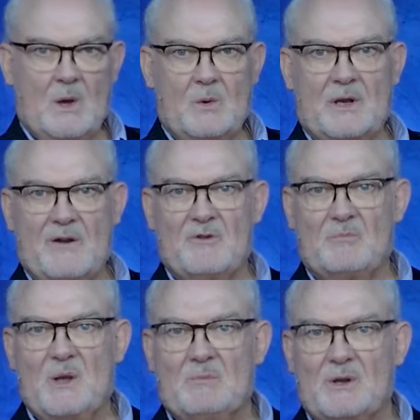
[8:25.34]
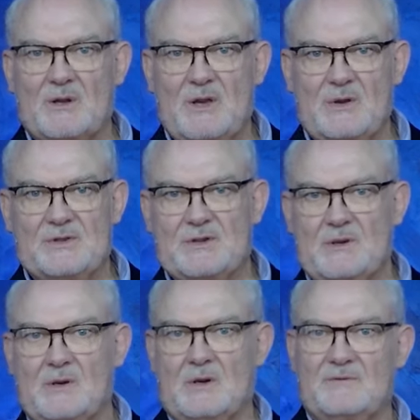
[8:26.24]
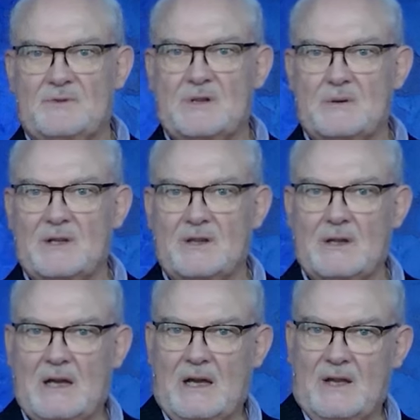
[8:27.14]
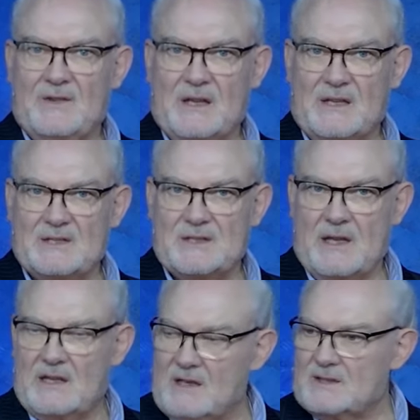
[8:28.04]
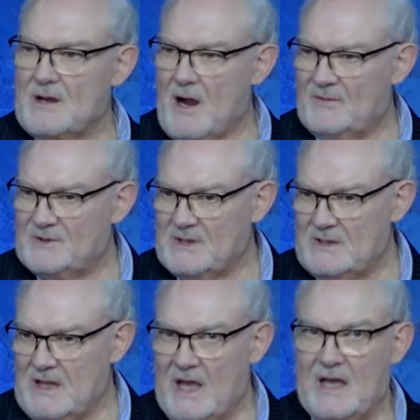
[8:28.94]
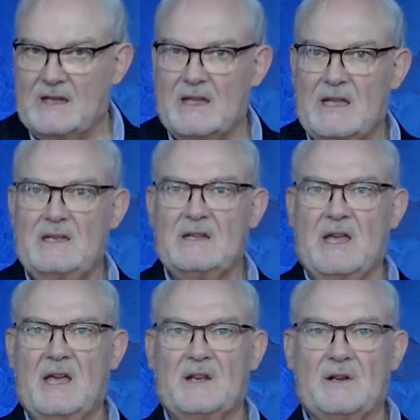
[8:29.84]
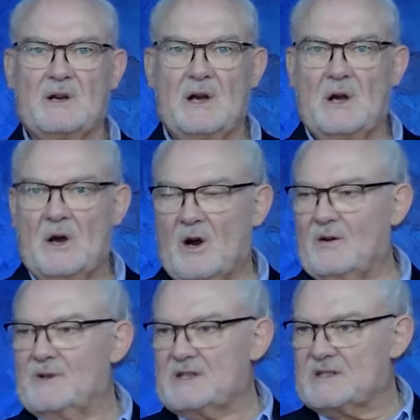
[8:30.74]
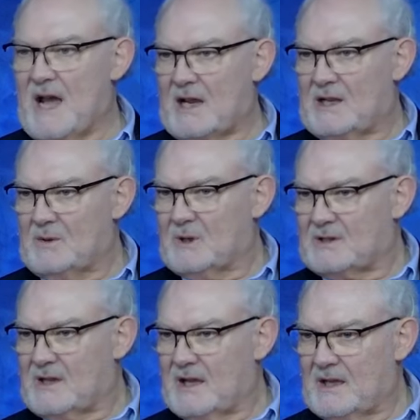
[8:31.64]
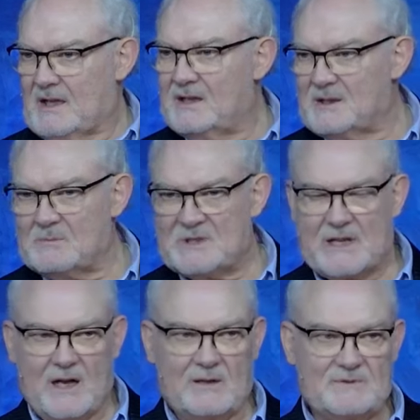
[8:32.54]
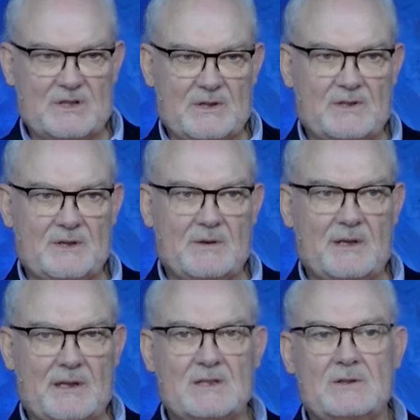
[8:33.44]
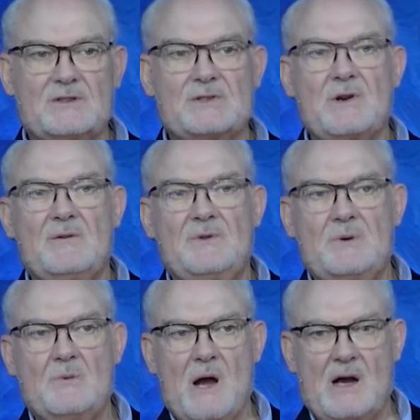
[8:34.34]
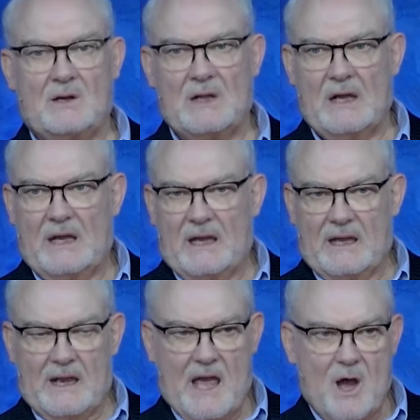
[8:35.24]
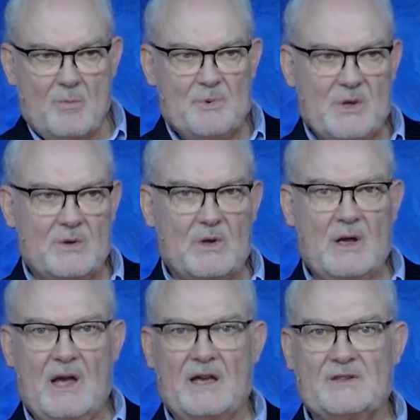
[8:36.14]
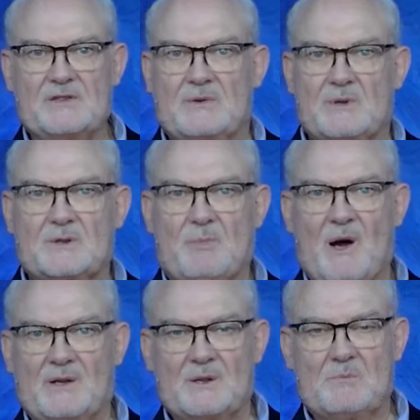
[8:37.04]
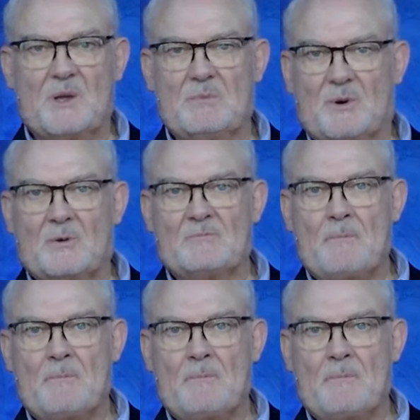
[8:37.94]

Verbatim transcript: Whenever people accuse you of doing things, it is often an indicator of exactly what they themselves are doing. This will serve you well and help you as you respond to people.